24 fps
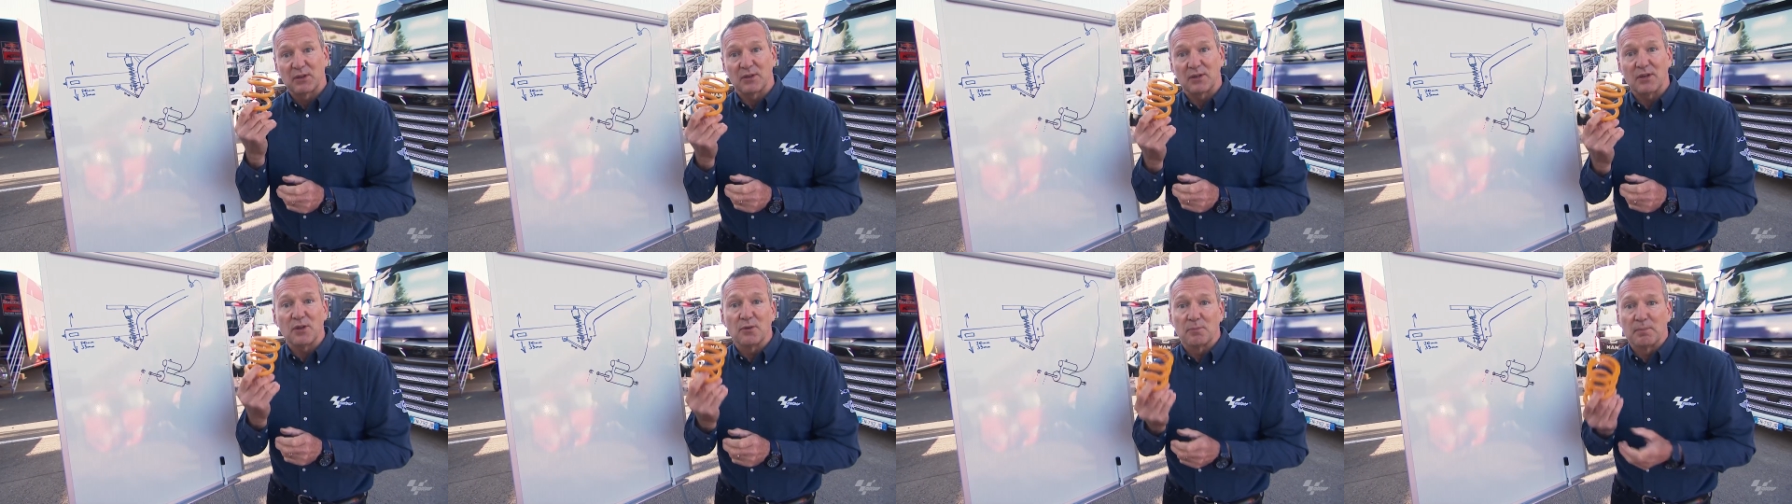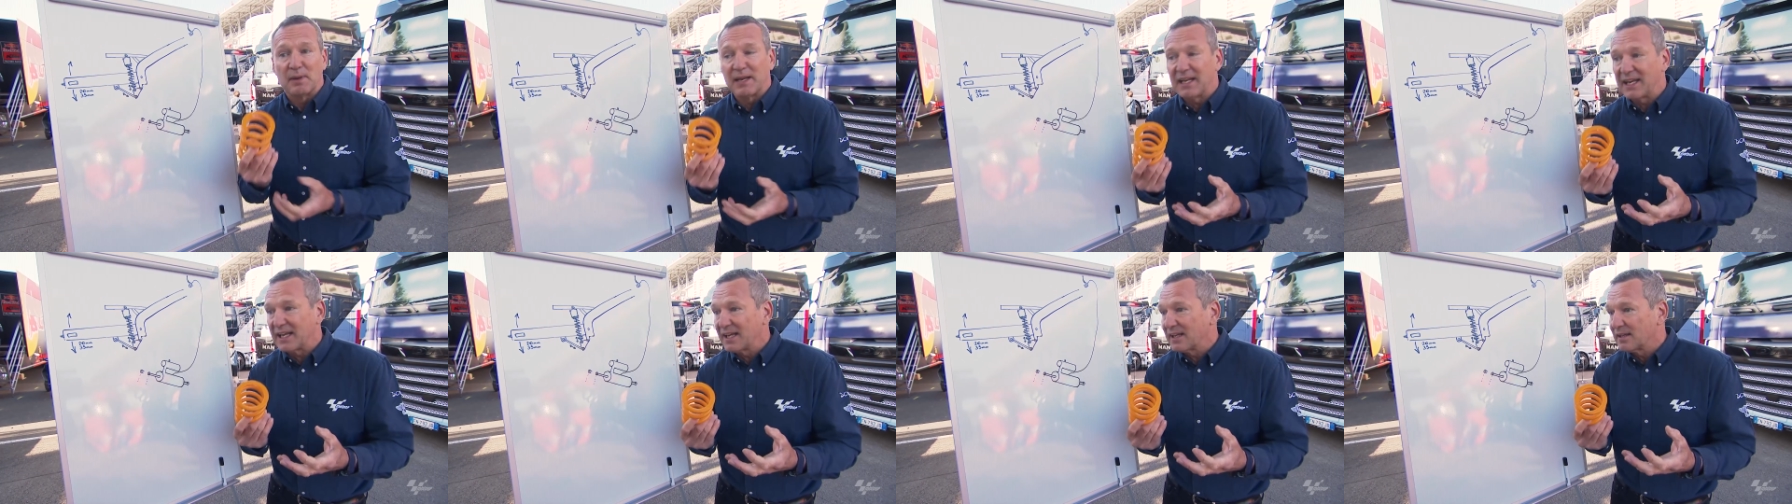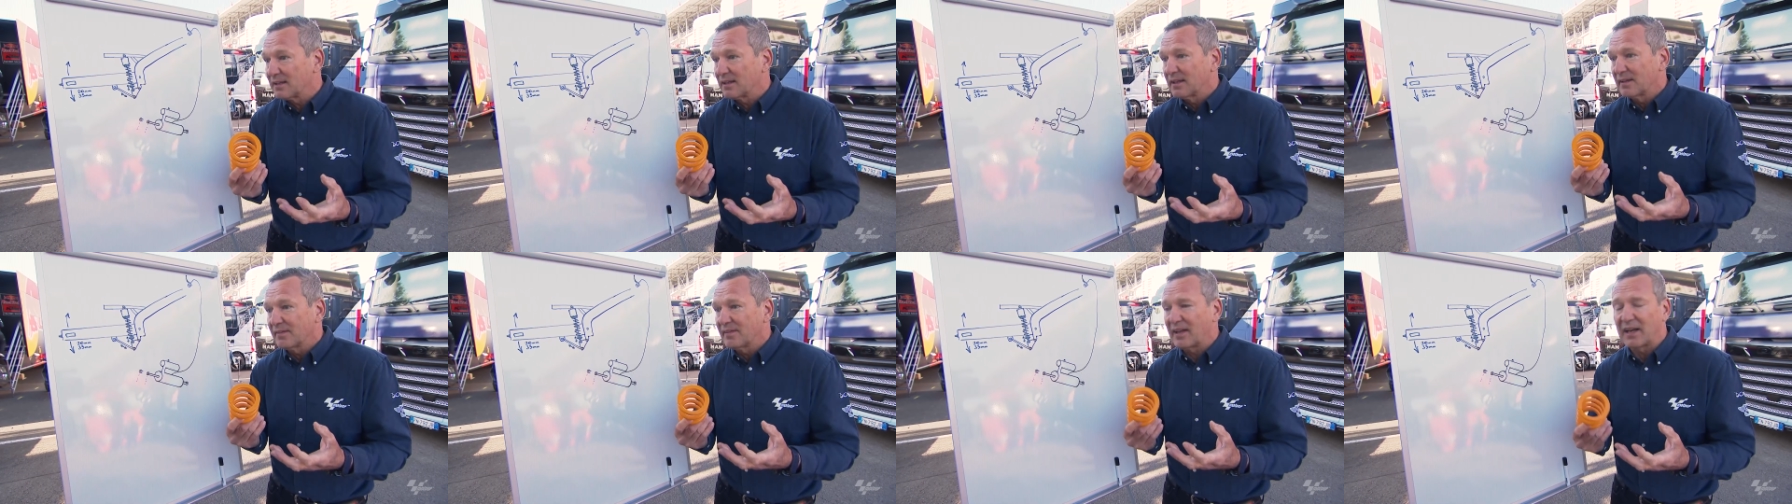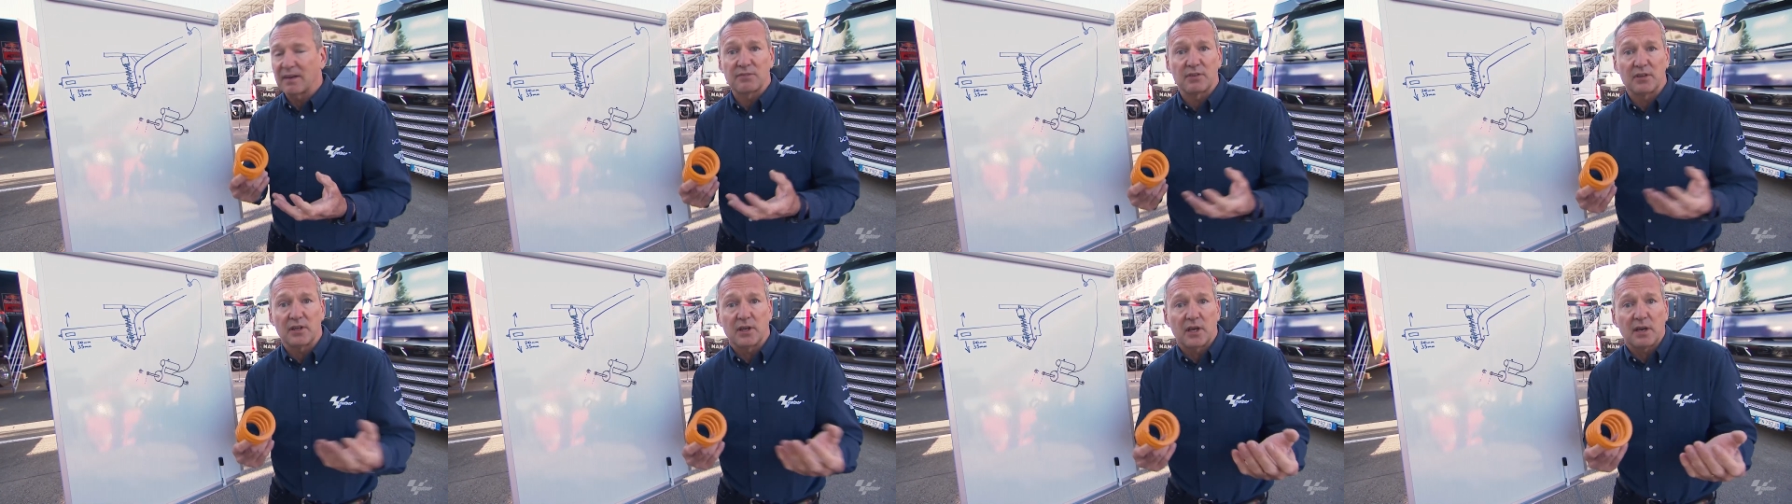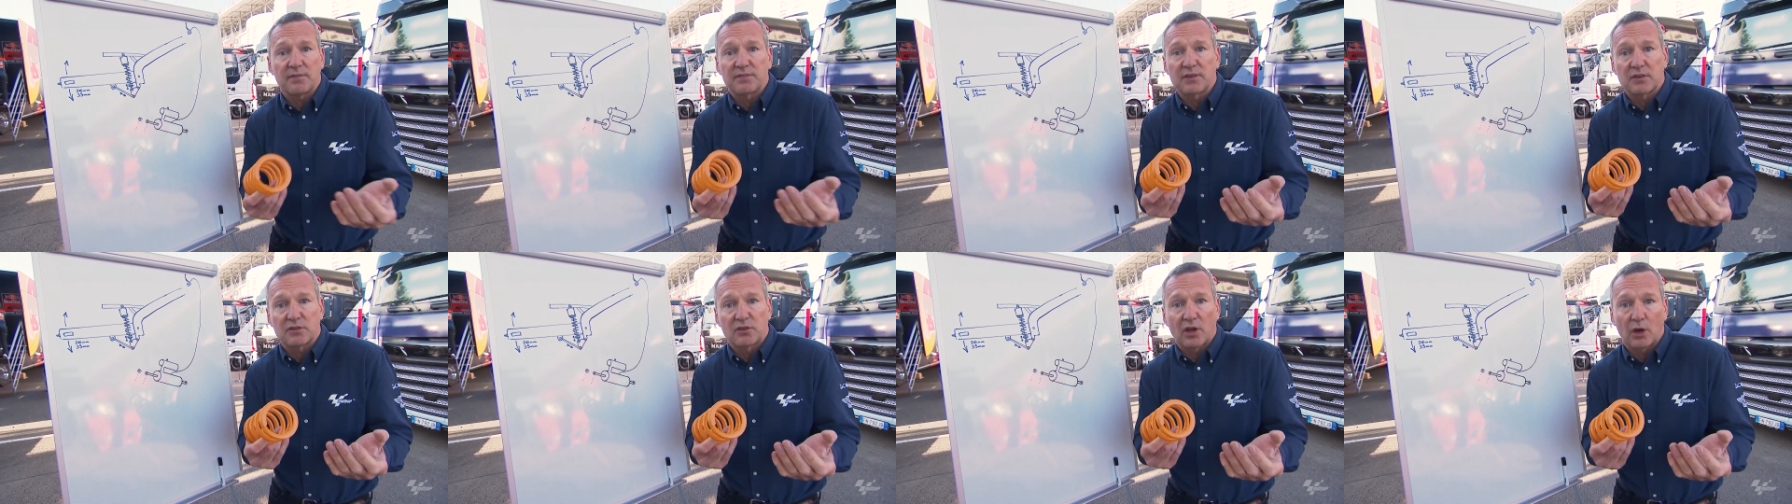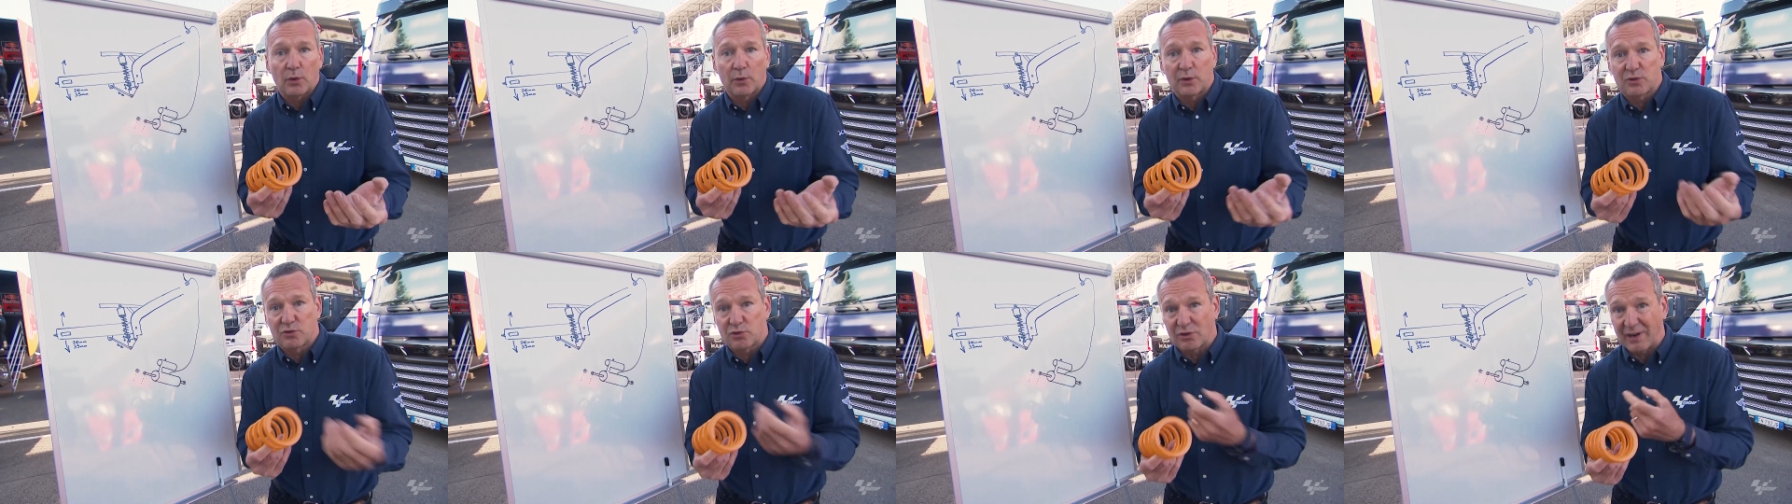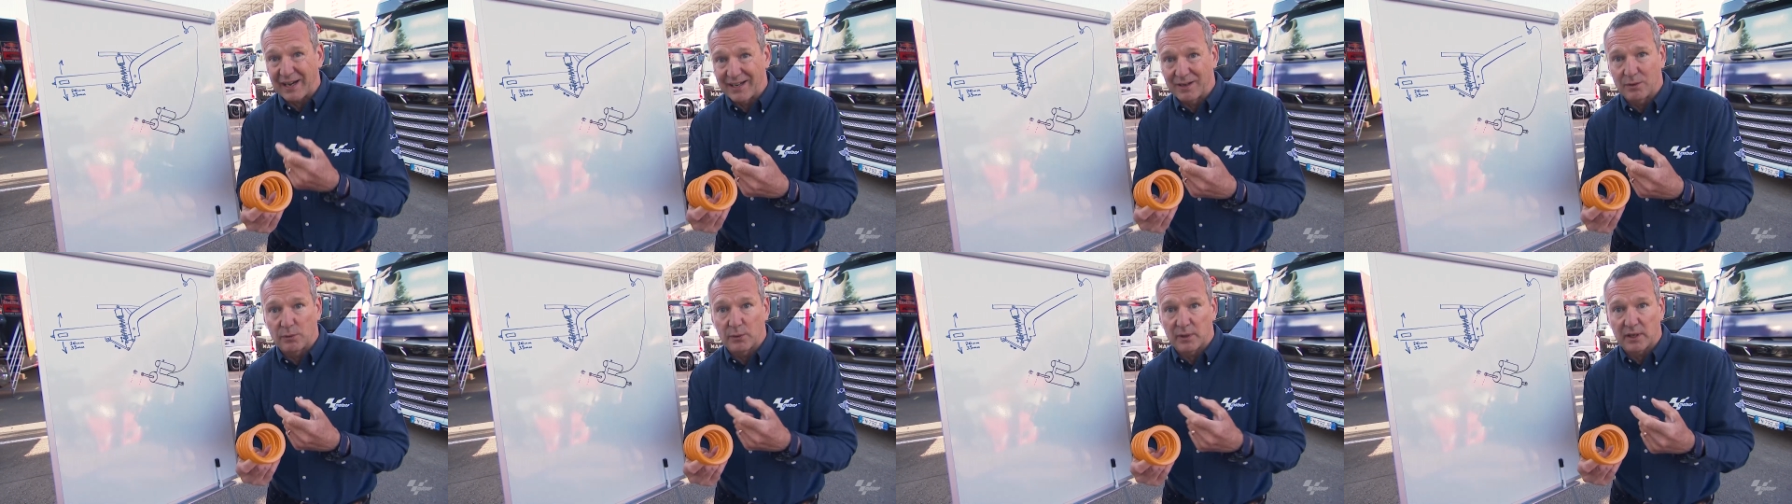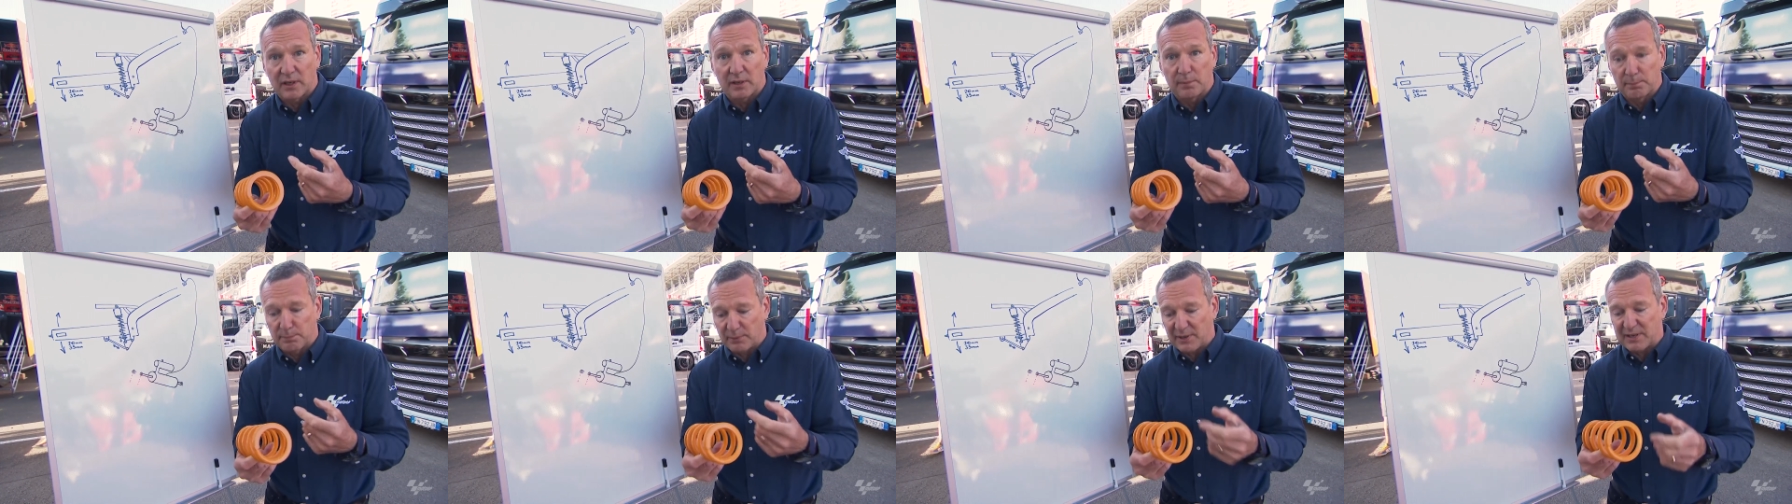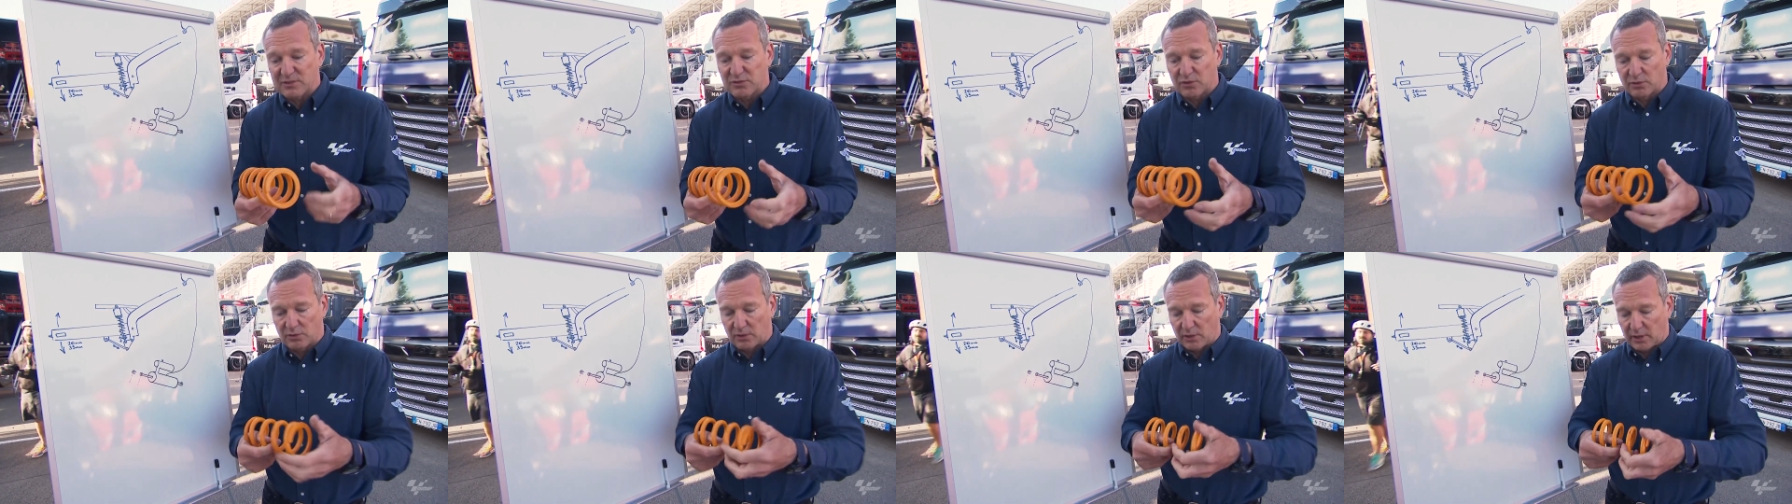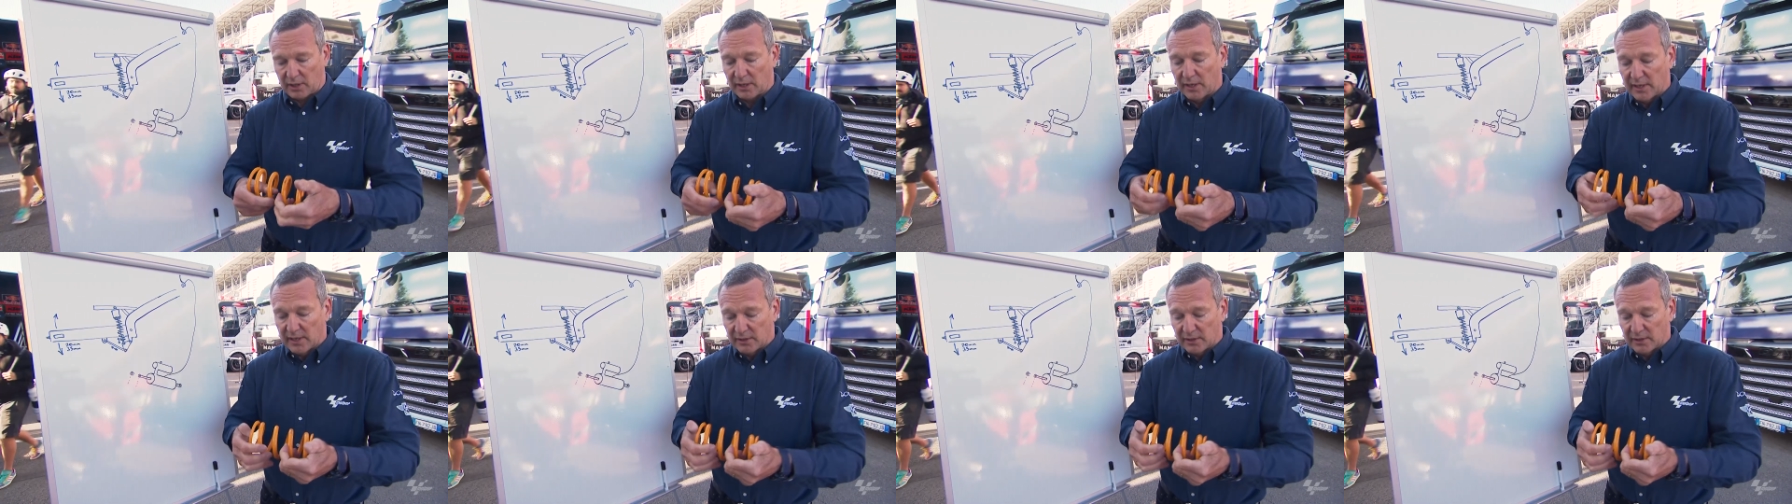you know, meaning that if, you'd have to tow a trailer with a compressor on it